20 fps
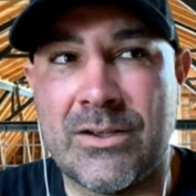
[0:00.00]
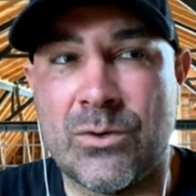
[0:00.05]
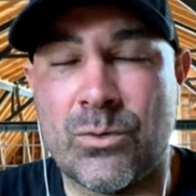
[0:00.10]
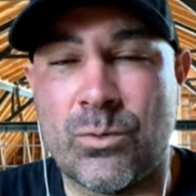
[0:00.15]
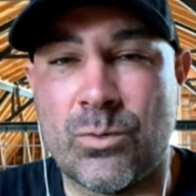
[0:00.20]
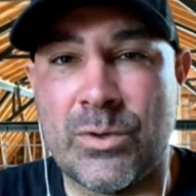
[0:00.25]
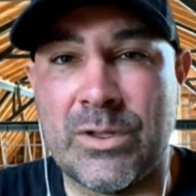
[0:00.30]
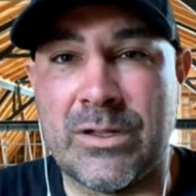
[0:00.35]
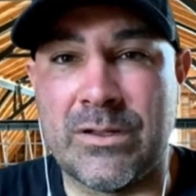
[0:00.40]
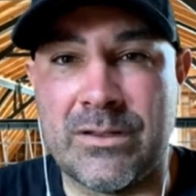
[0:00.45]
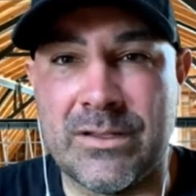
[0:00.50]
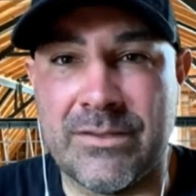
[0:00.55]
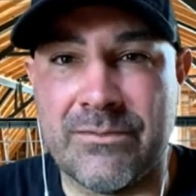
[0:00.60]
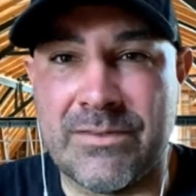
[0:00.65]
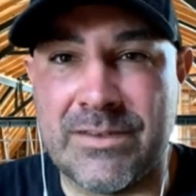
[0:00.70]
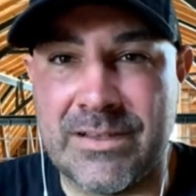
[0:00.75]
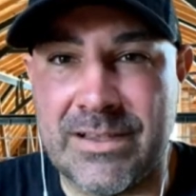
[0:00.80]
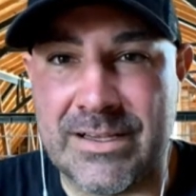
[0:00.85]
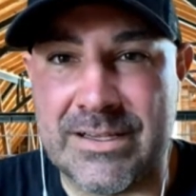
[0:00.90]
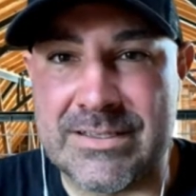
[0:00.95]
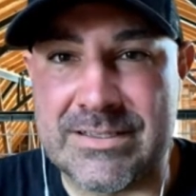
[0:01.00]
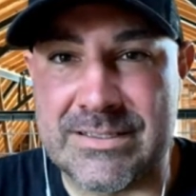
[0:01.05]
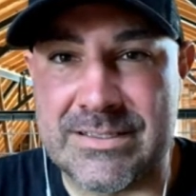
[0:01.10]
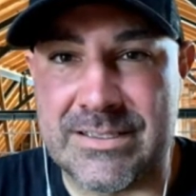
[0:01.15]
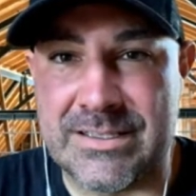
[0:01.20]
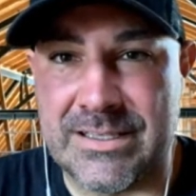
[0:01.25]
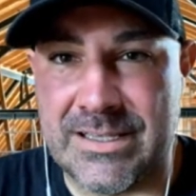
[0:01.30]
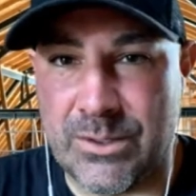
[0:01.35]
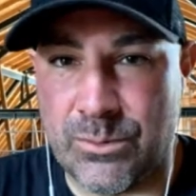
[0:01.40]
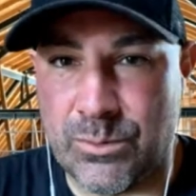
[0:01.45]
will leave a legacy,
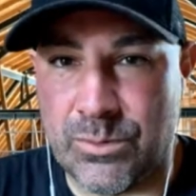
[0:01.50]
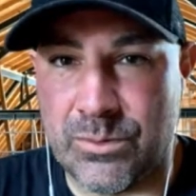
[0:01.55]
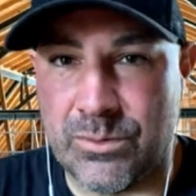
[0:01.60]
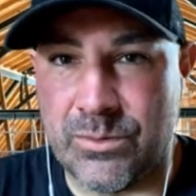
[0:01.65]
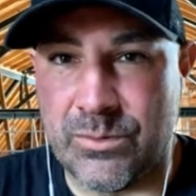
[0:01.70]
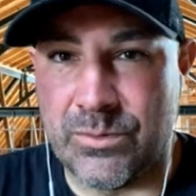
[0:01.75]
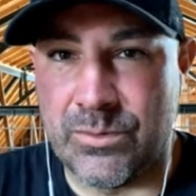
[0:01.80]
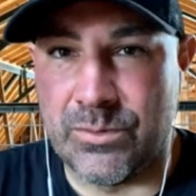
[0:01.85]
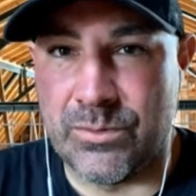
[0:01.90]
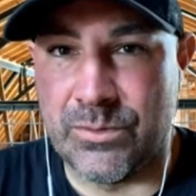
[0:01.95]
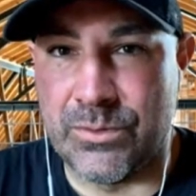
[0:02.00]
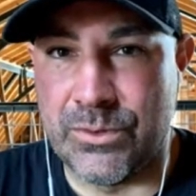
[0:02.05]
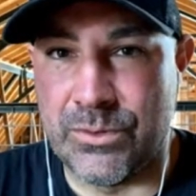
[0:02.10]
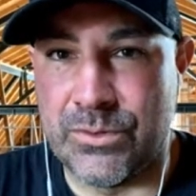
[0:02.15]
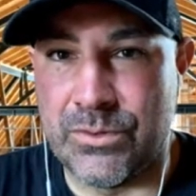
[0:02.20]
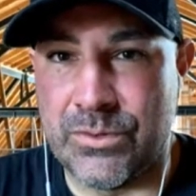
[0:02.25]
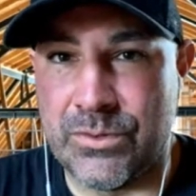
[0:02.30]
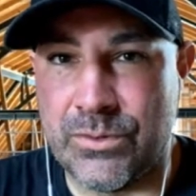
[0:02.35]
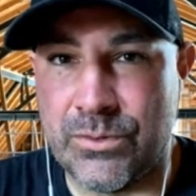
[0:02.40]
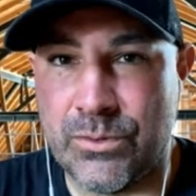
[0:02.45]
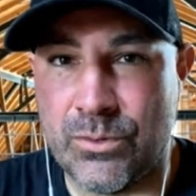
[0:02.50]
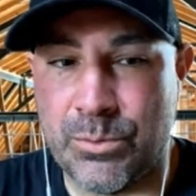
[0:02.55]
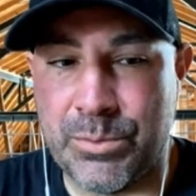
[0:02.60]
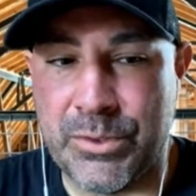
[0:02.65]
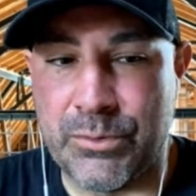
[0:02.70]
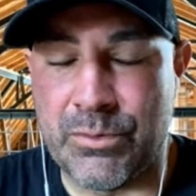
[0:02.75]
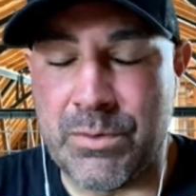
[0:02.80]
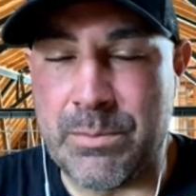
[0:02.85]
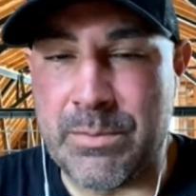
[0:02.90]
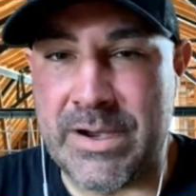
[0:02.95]
and that will you'll be
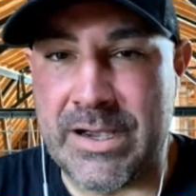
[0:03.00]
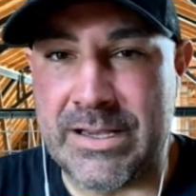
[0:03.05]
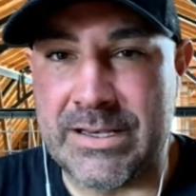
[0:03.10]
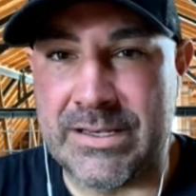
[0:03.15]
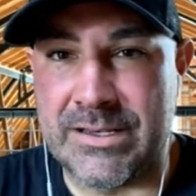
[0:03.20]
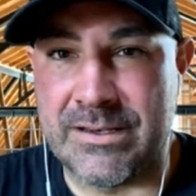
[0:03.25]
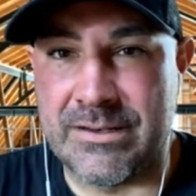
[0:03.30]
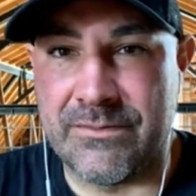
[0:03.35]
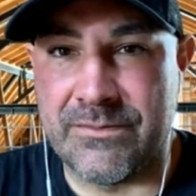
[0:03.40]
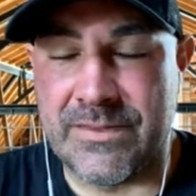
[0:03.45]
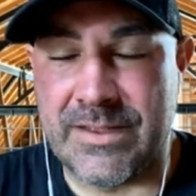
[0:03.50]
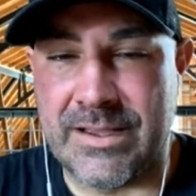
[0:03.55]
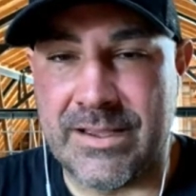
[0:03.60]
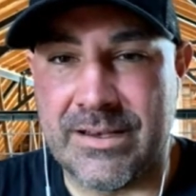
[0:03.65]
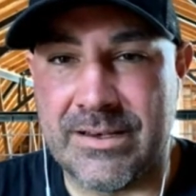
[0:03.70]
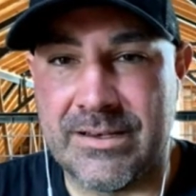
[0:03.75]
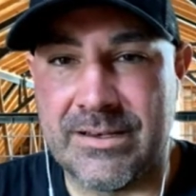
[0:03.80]
reminded of that.